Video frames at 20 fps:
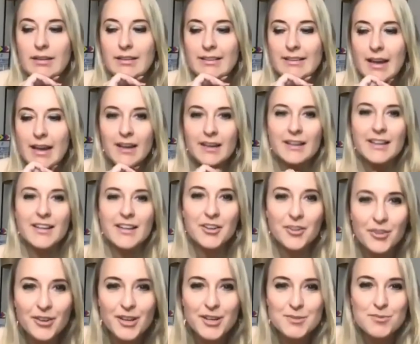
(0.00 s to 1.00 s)
get
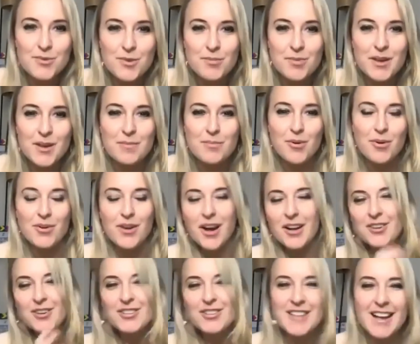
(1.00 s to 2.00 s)
curious with people and
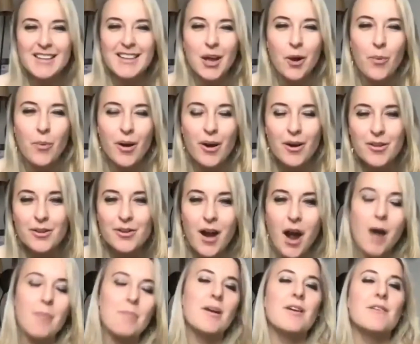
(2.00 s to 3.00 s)
understand like where they're
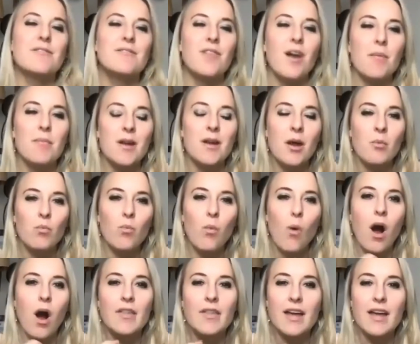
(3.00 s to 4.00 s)
coming from and
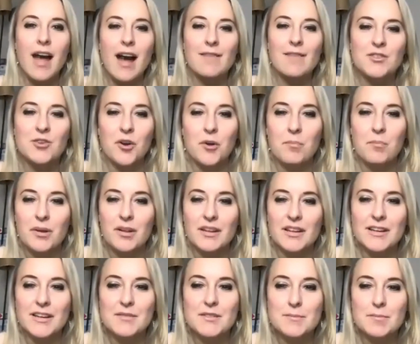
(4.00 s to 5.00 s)
why they have certain
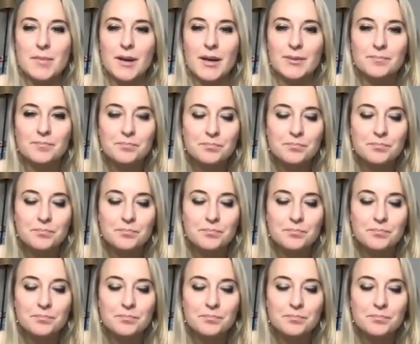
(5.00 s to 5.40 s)
beliefs. But